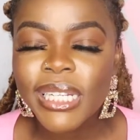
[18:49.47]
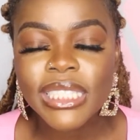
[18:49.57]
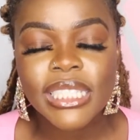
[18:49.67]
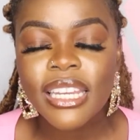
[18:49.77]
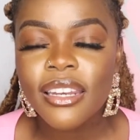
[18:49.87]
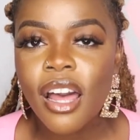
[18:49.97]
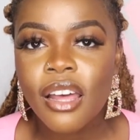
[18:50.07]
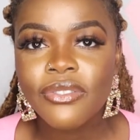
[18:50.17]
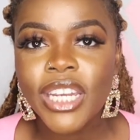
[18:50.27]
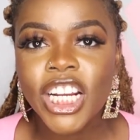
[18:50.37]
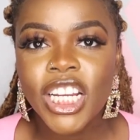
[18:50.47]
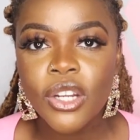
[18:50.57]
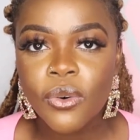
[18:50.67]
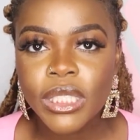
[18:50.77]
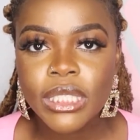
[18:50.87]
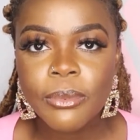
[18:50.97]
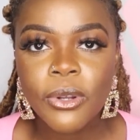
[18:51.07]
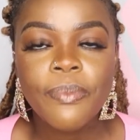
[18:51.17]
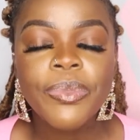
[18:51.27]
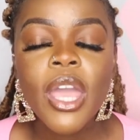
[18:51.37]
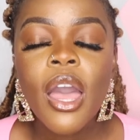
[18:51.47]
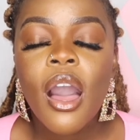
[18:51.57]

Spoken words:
but it's like not very noticeable.